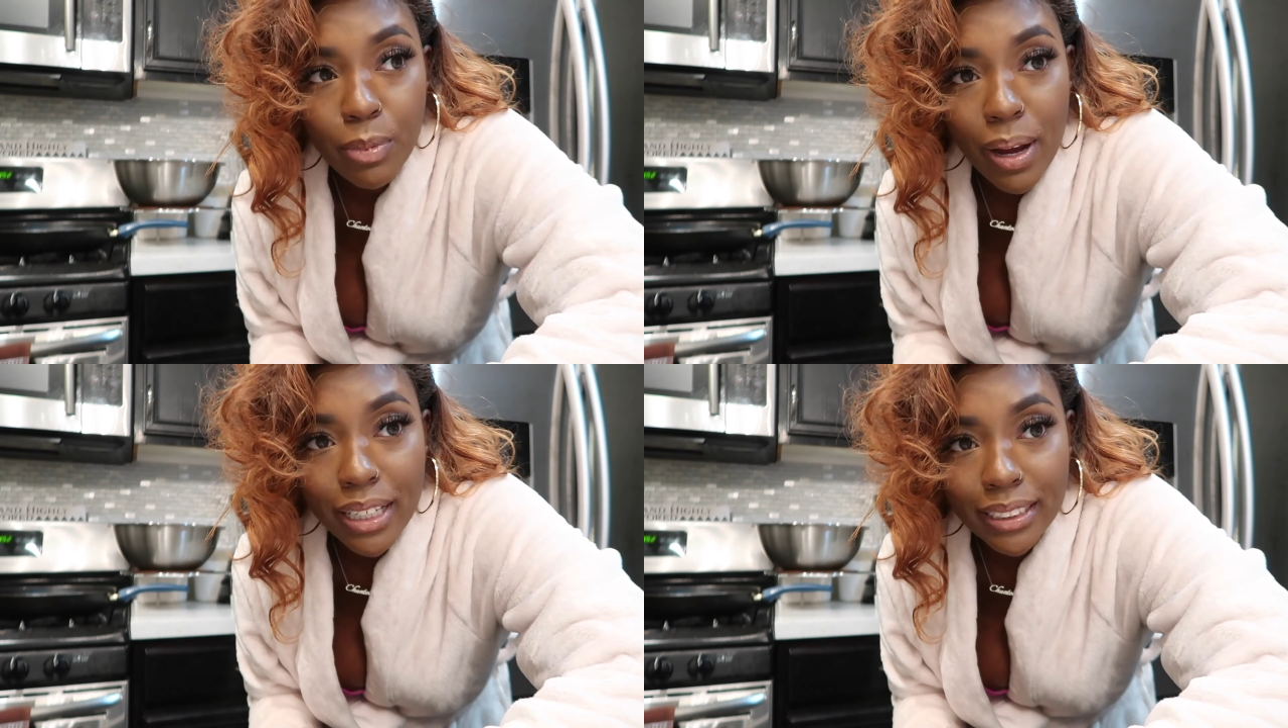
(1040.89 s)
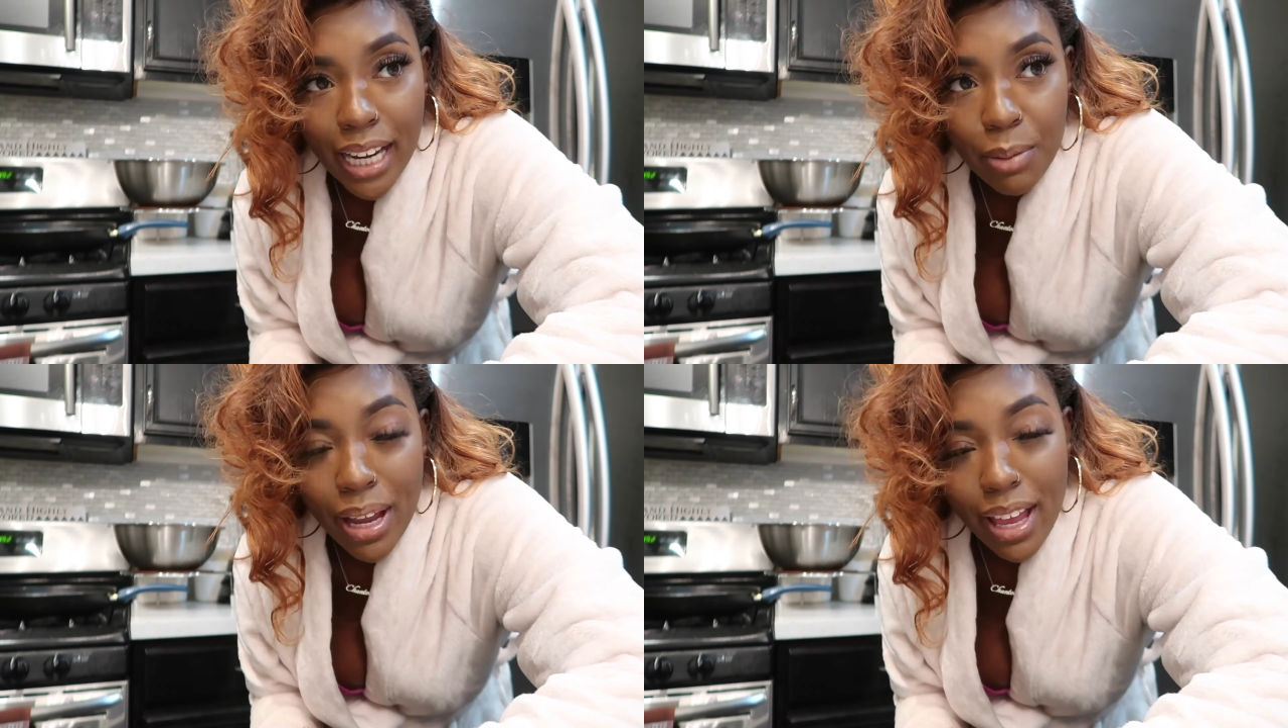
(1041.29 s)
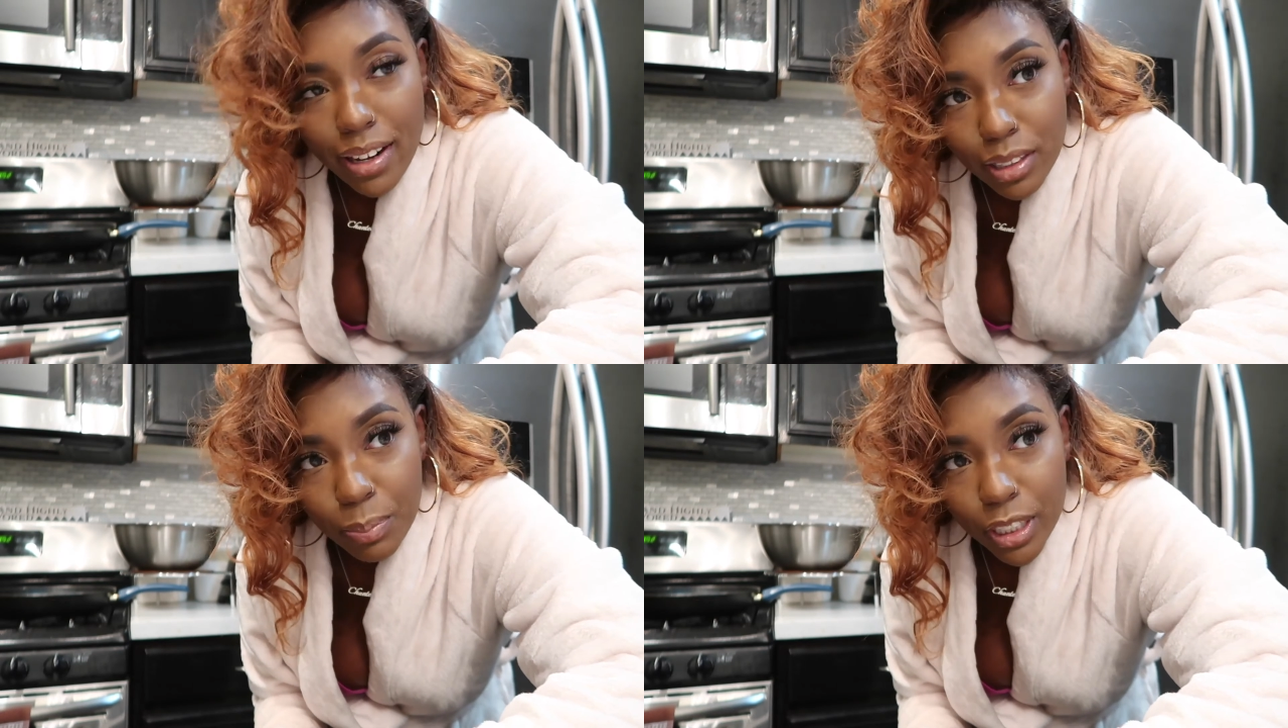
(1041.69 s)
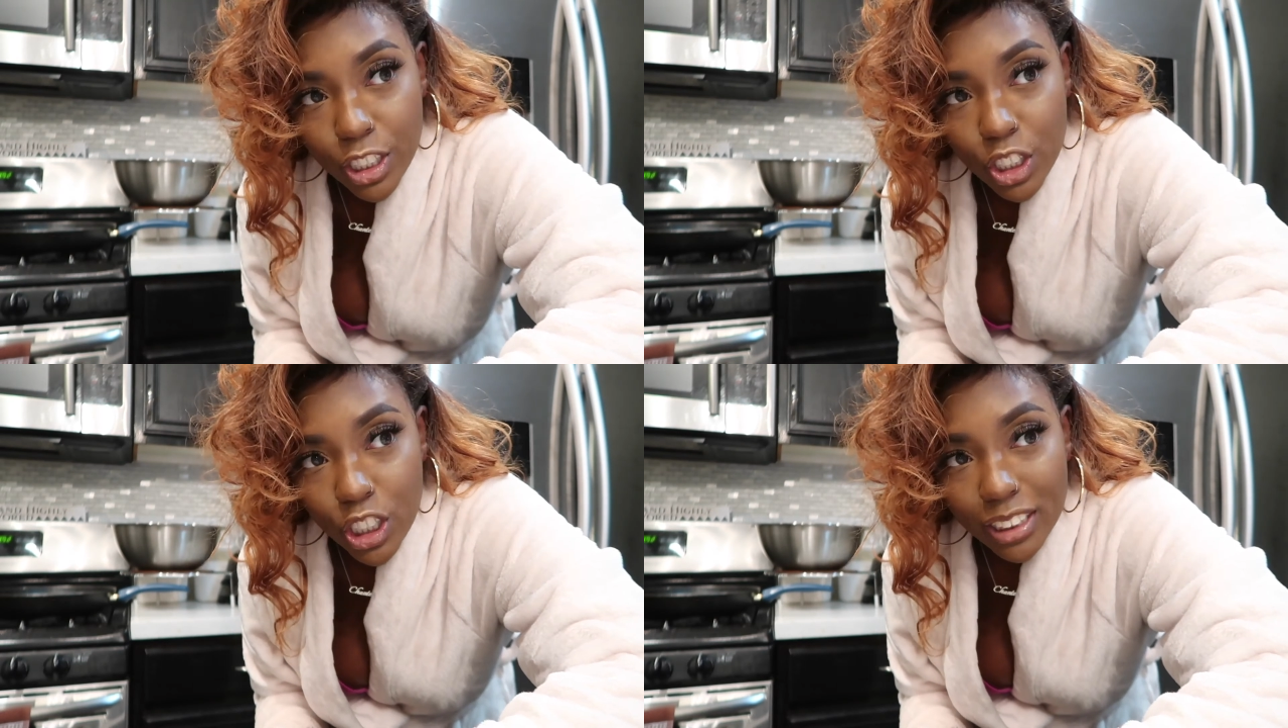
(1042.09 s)
But by the time I edit the
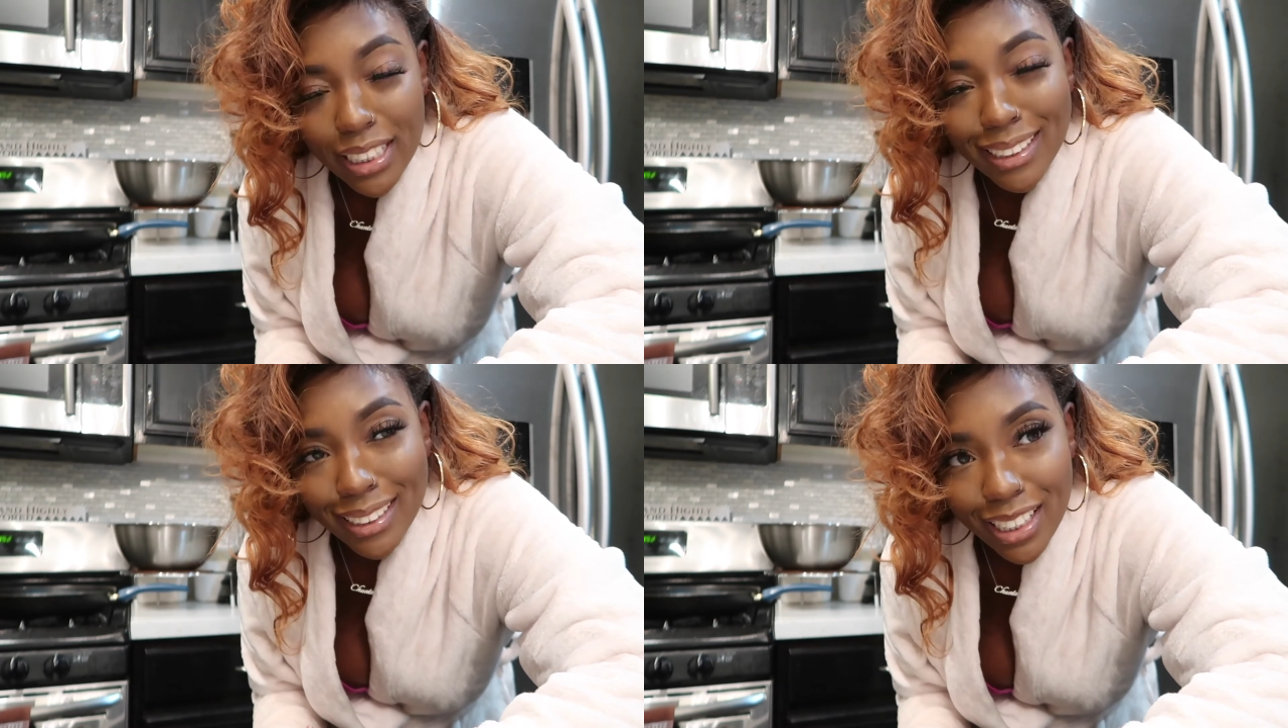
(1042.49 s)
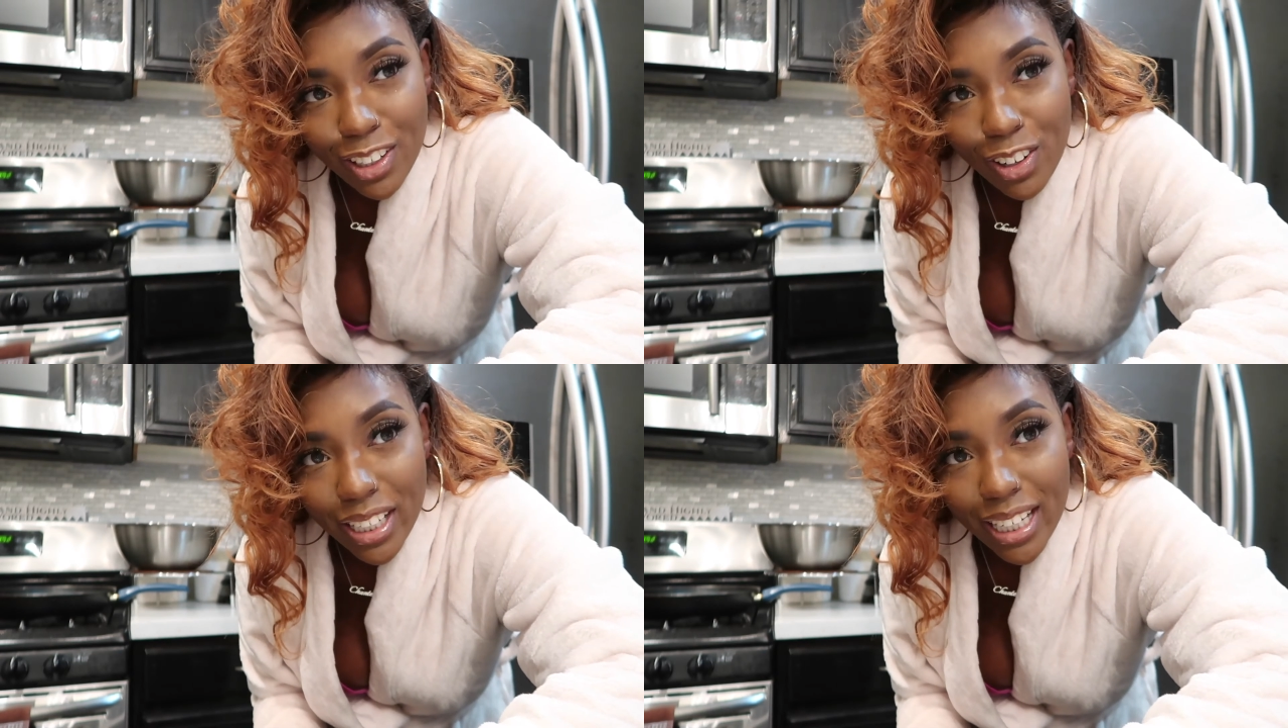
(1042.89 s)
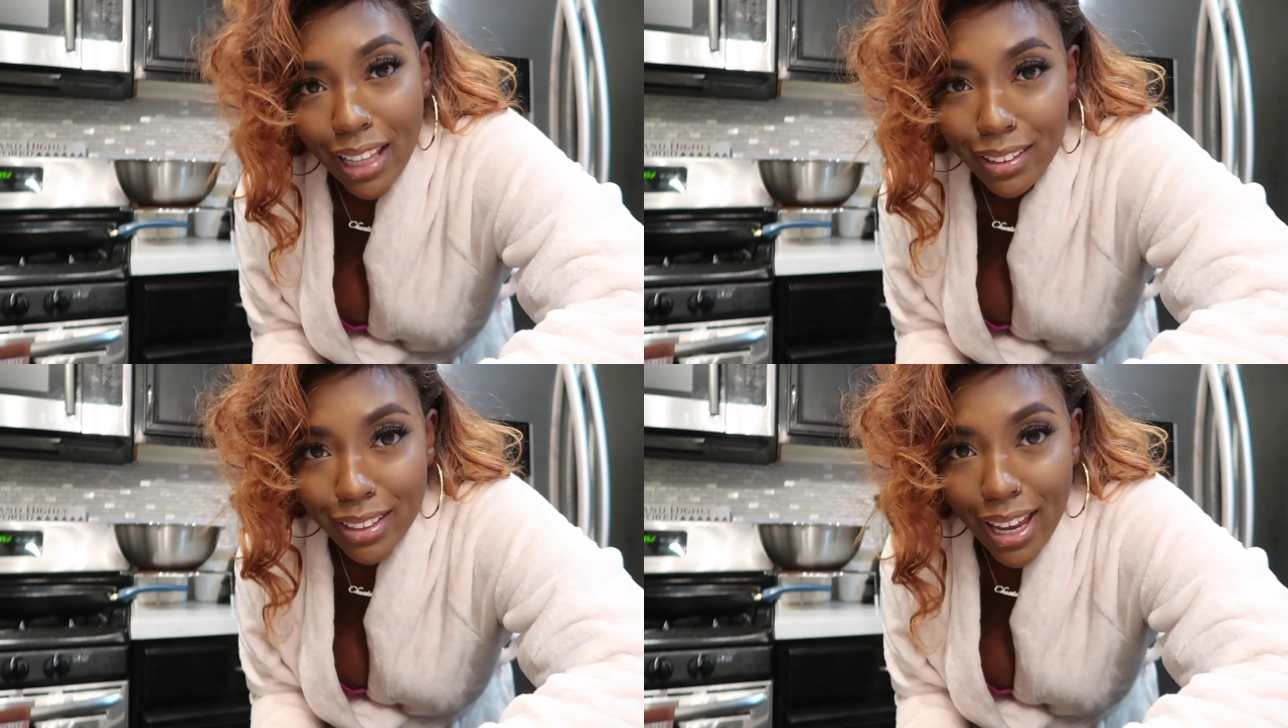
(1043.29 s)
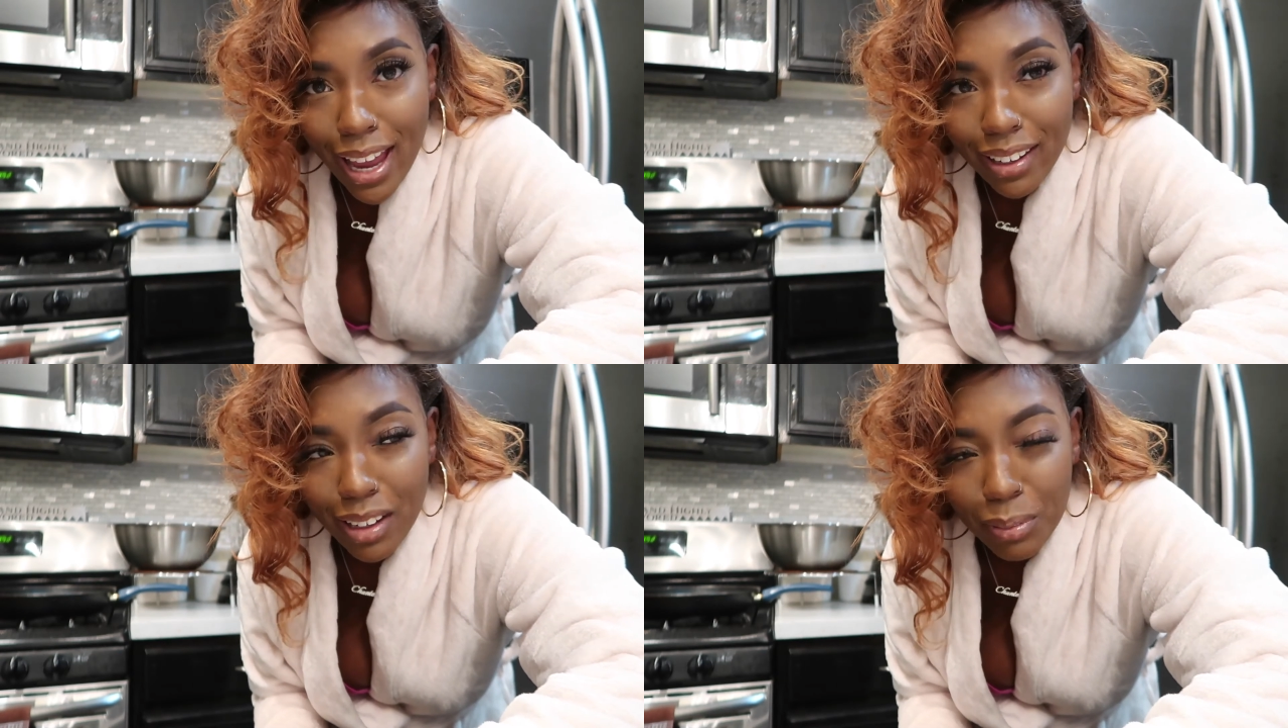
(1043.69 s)
pictures and I sit on it and I look
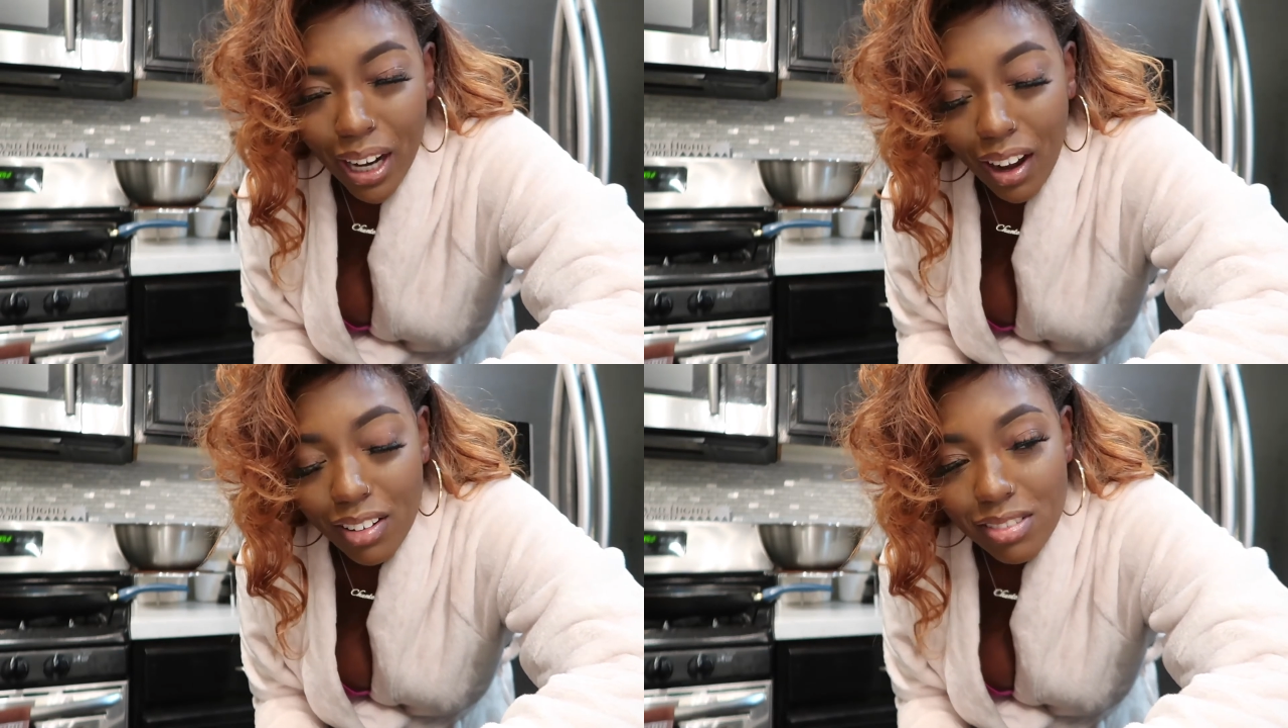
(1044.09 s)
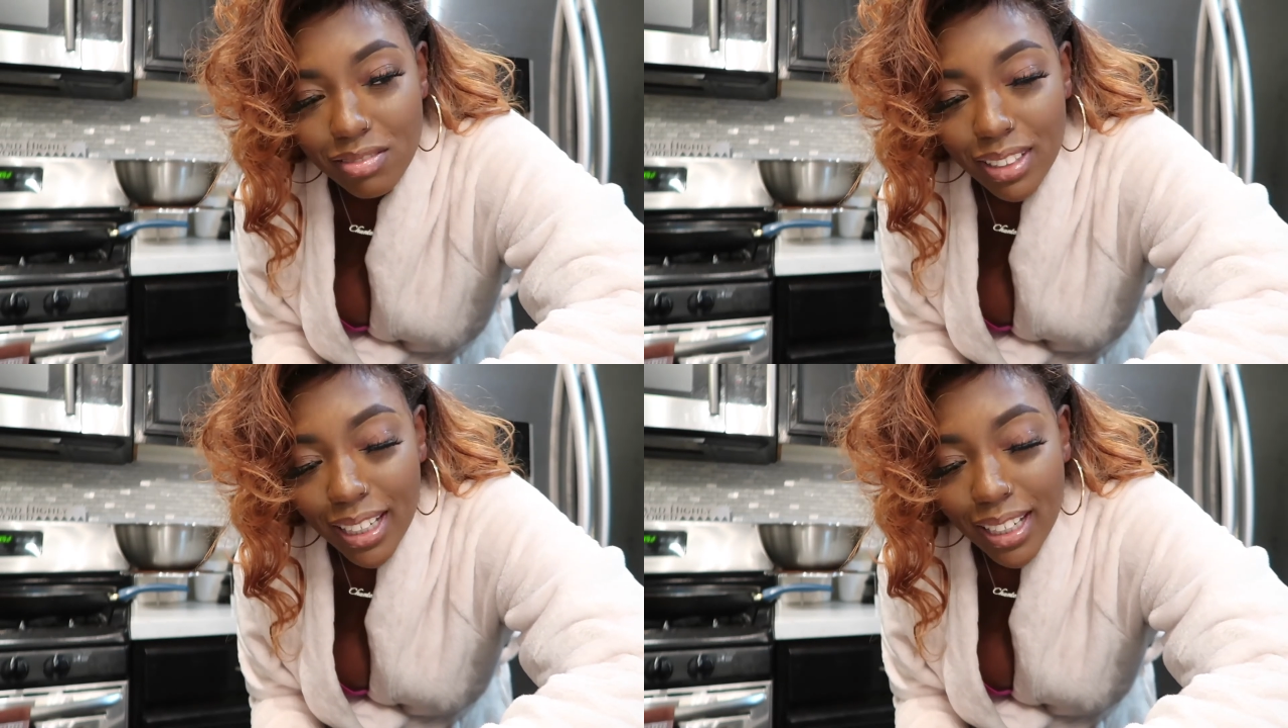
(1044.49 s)
at it, I'm like, oh,